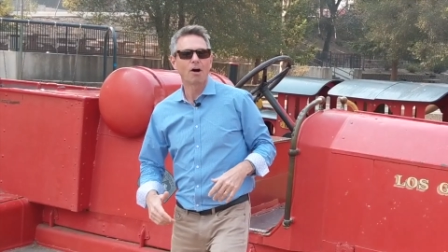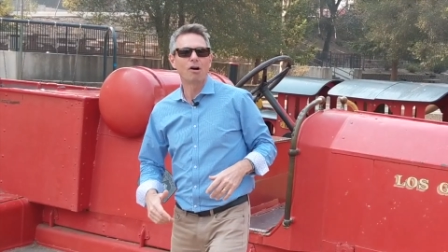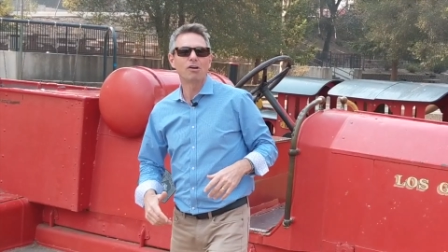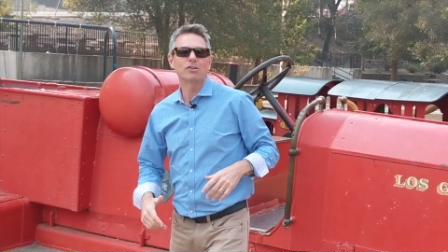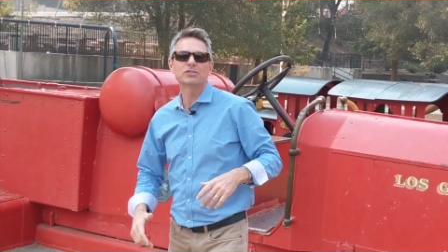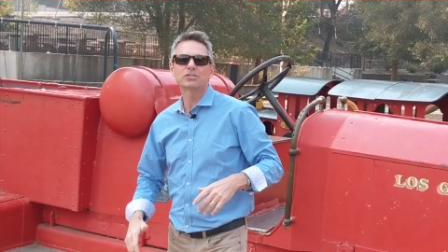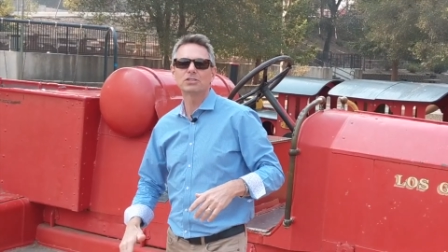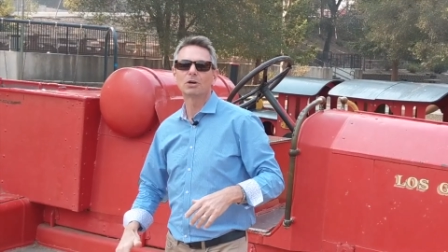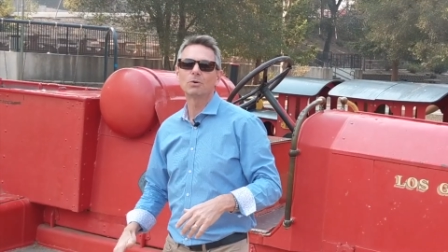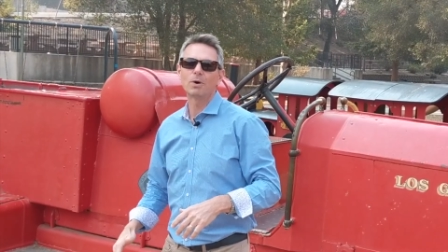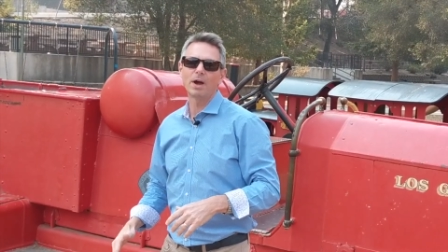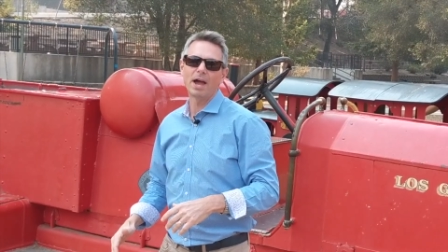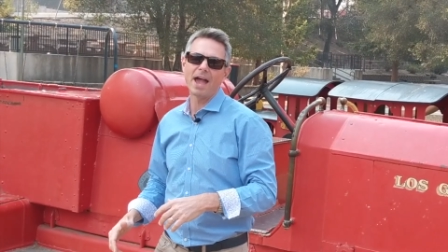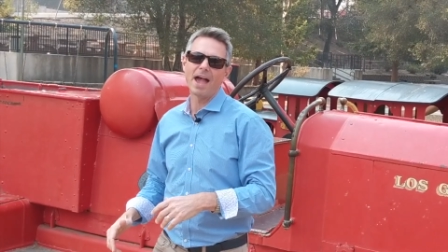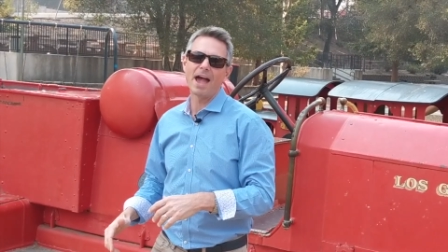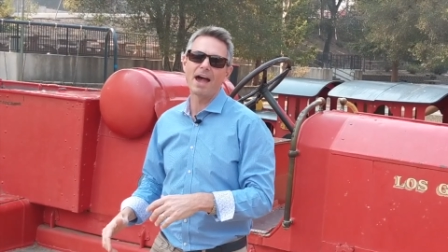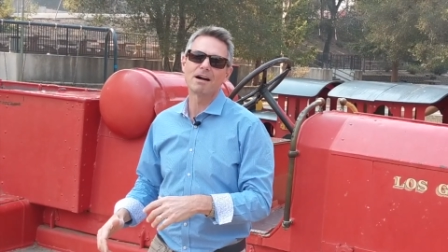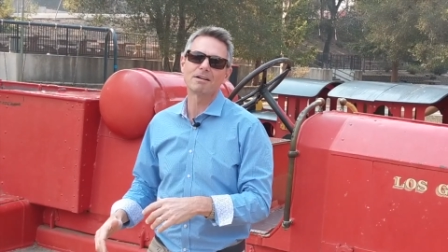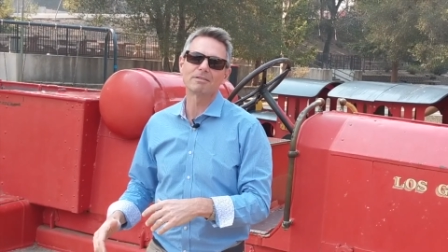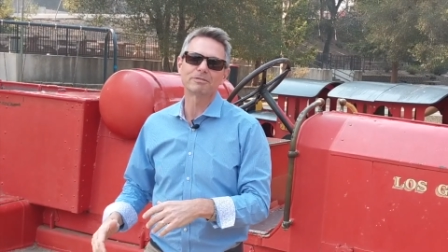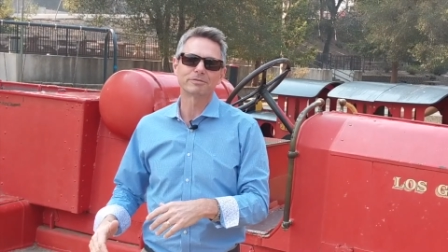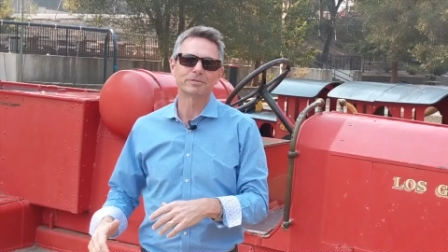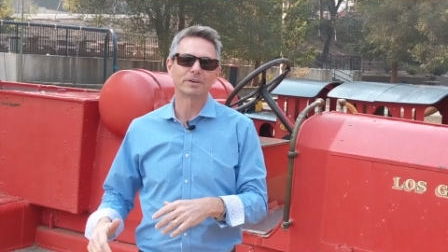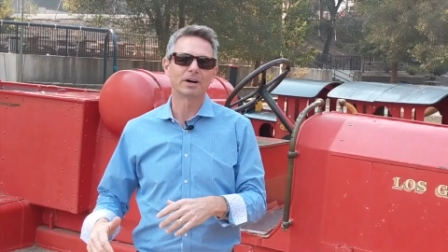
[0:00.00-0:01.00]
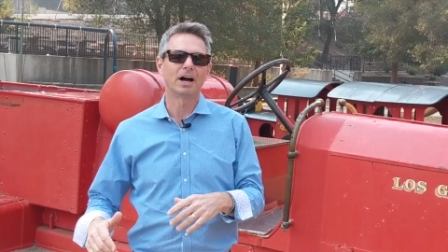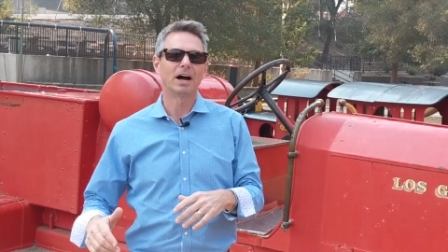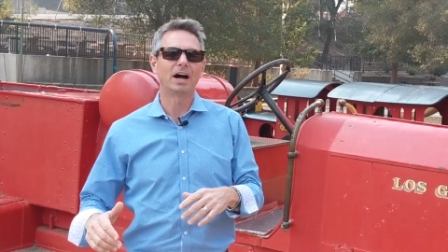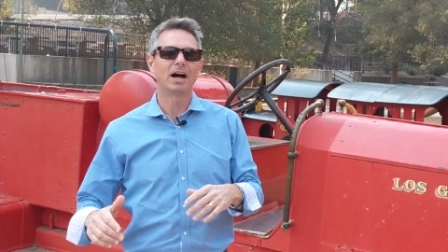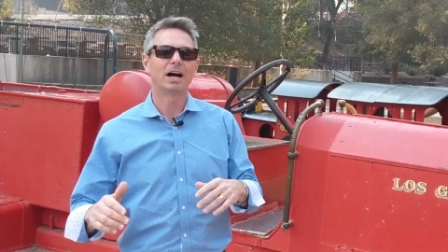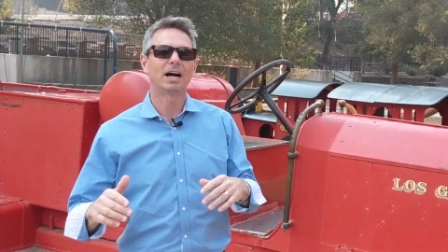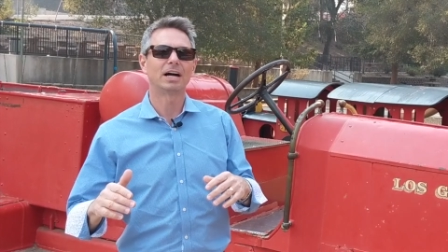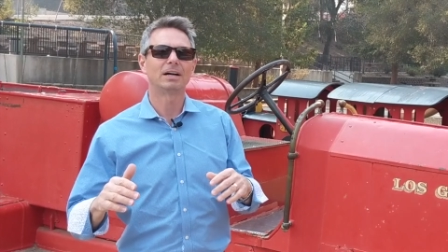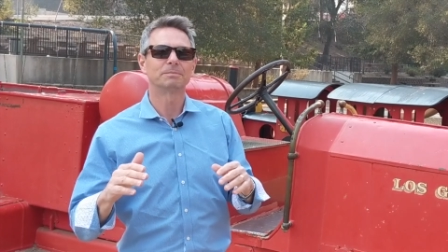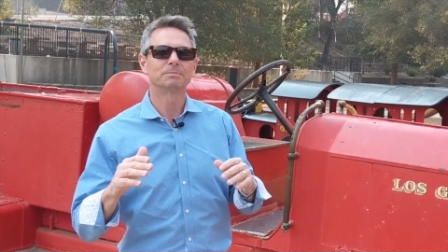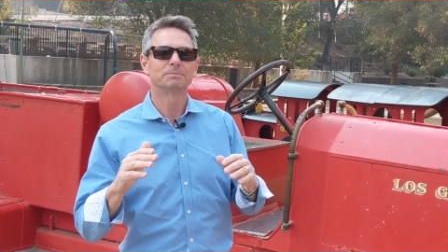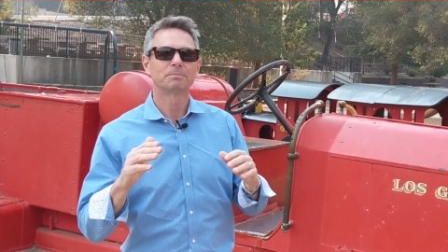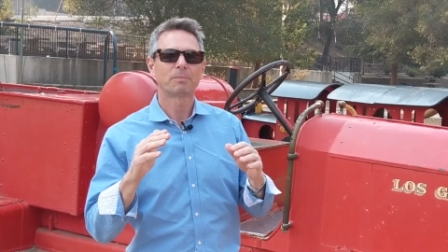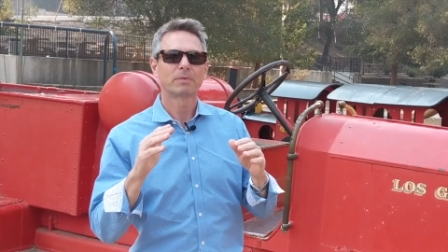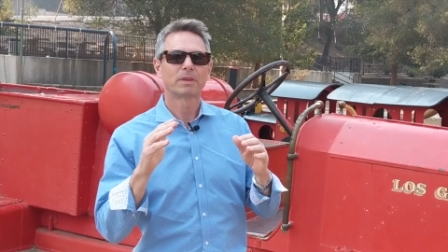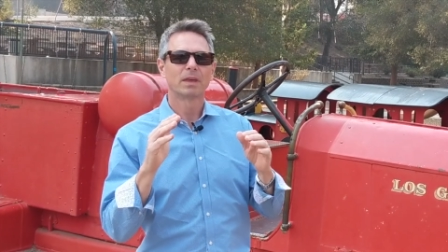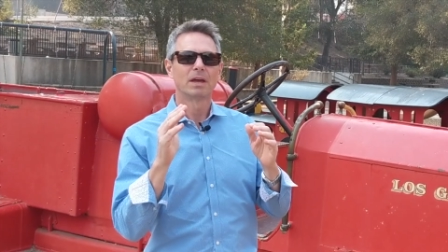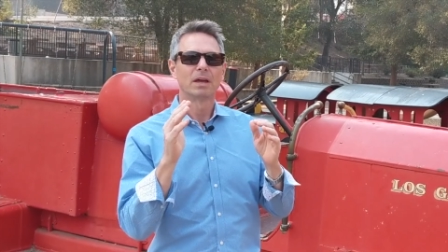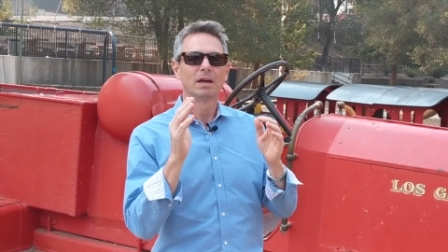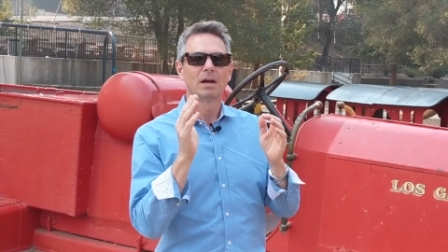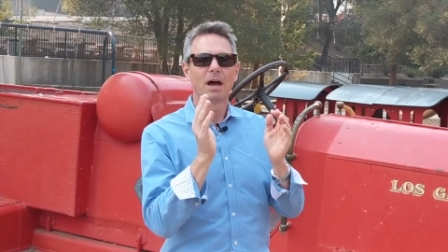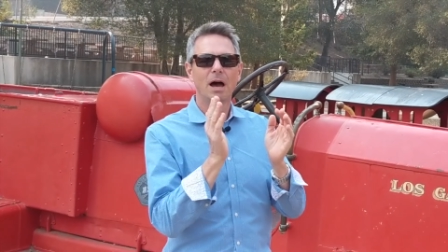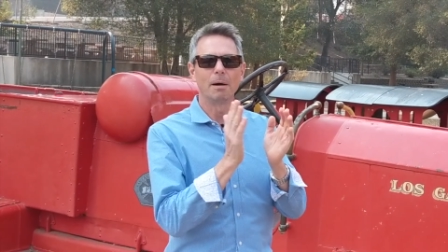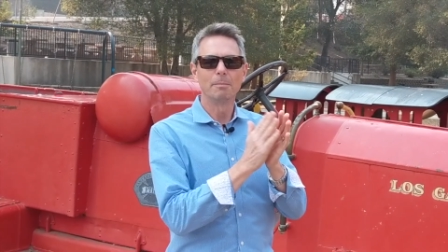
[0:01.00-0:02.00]
also have a
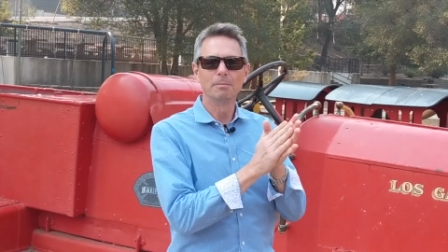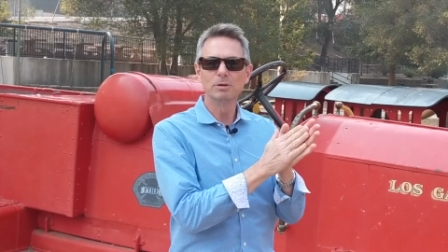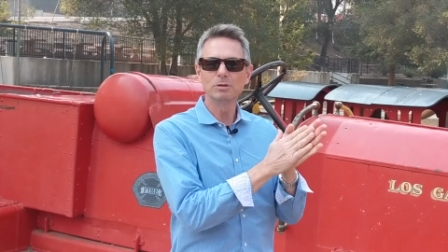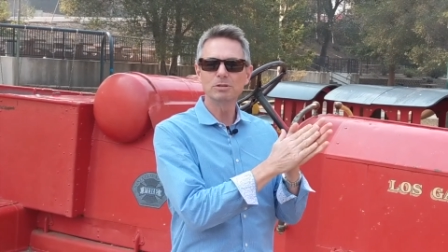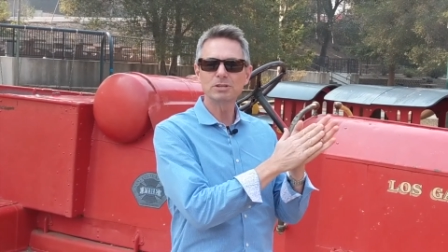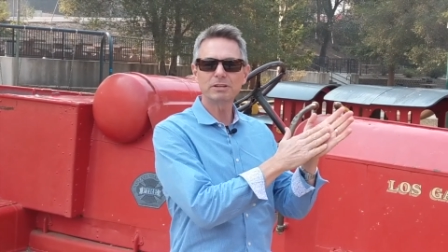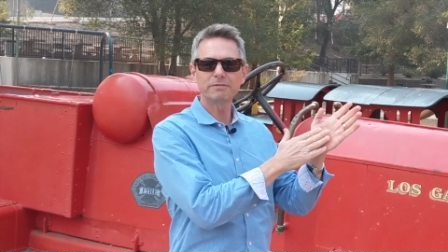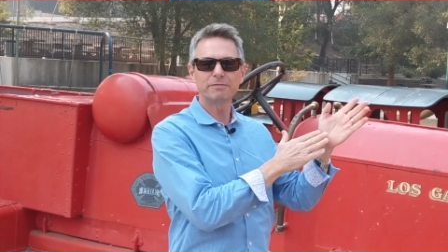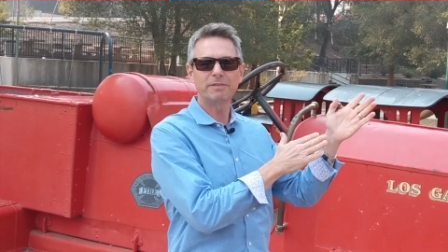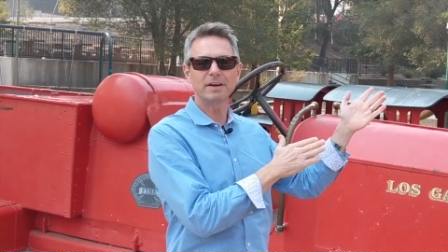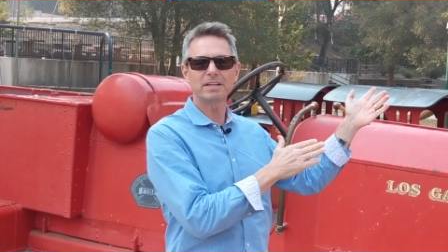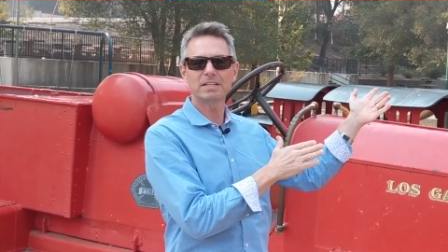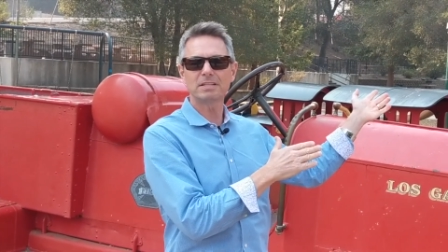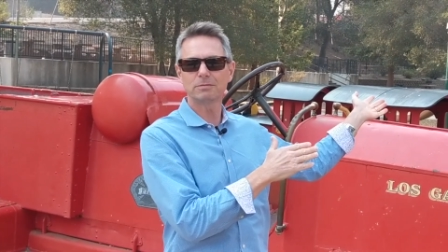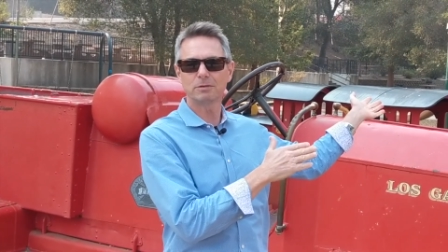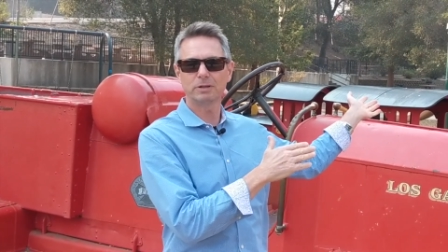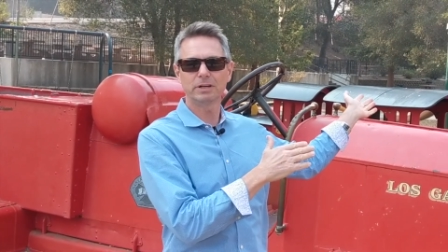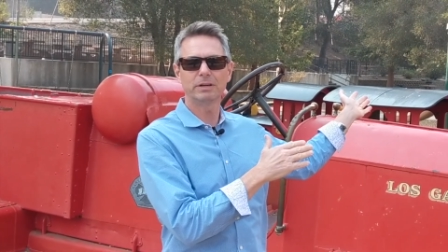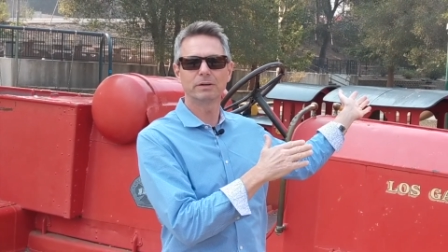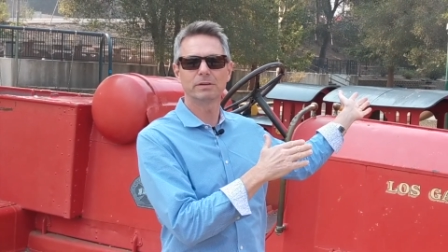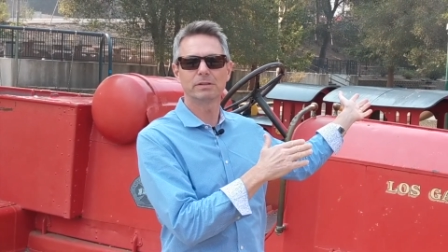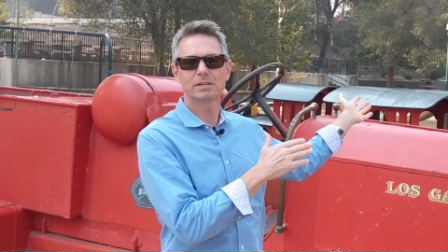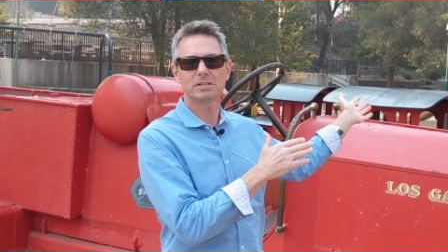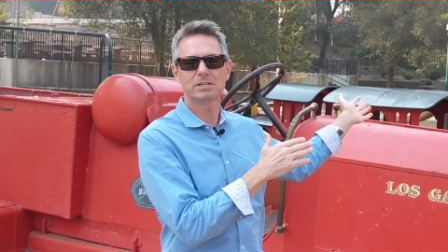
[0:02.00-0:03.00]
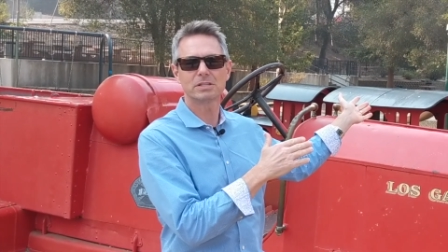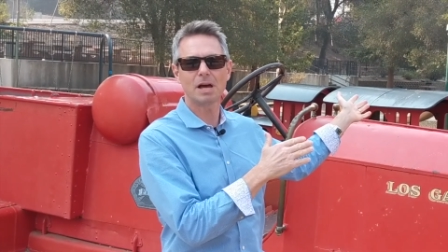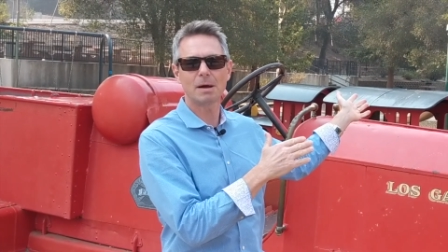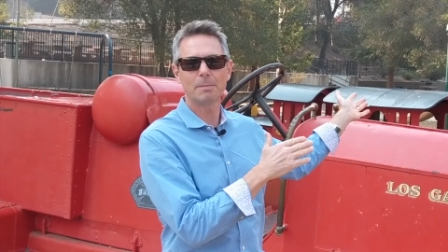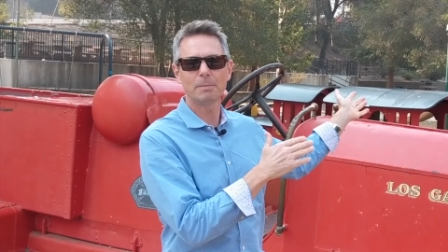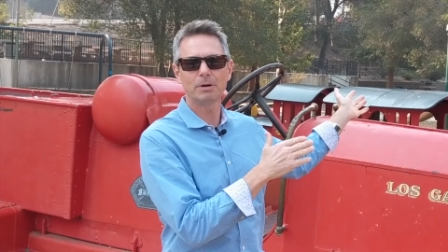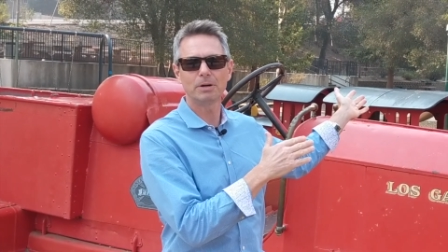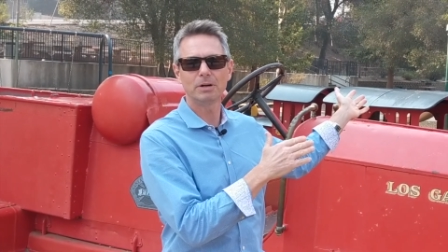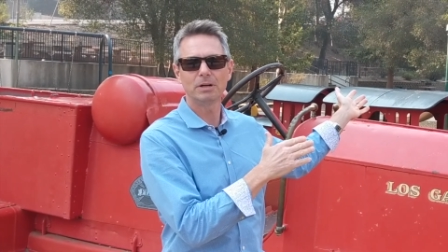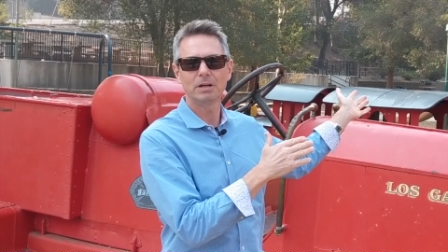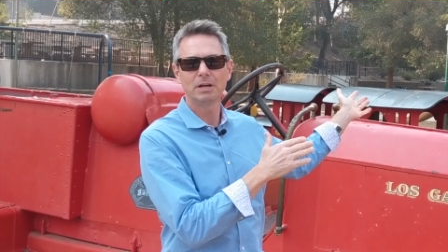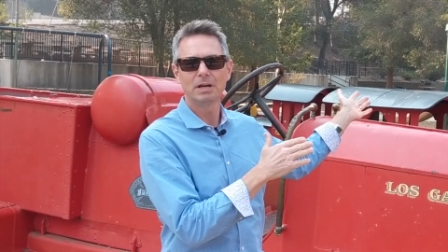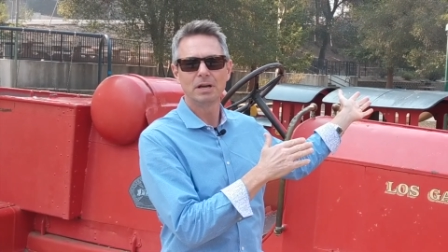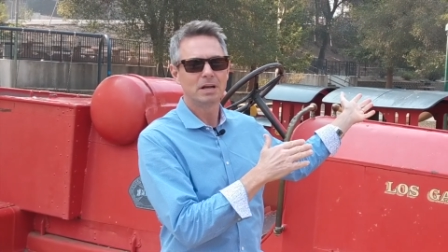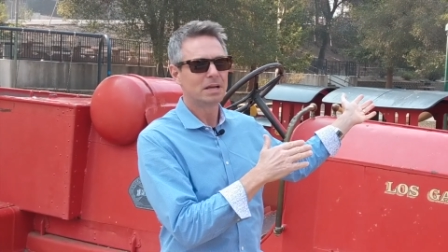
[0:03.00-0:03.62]
music festival here in the summer.